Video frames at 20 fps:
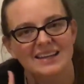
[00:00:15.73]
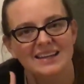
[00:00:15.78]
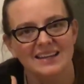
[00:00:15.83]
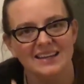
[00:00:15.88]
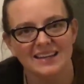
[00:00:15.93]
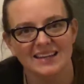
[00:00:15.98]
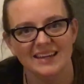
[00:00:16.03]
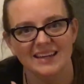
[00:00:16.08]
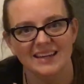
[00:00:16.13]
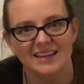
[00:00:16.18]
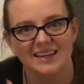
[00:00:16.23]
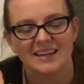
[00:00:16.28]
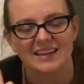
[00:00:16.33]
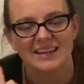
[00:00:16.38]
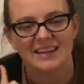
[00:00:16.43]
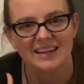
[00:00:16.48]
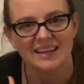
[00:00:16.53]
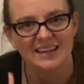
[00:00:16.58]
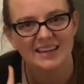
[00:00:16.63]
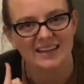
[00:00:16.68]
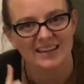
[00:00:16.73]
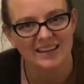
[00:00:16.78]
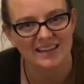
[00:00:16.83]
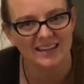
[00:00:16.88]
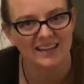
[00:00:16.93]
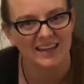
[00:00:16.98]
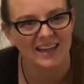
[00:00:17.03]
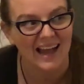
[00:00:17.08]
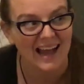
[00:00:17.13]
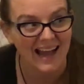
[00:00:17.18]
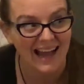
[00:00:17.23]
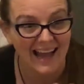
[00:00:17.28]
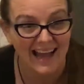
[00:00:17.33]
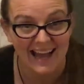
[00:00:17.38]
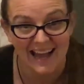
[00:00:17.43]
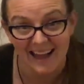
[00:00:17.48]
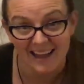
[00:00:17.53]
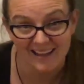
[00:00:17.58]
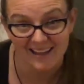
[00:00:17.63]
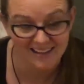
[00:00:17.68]
I, I,
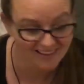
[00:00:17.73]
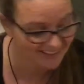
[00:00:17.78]
I.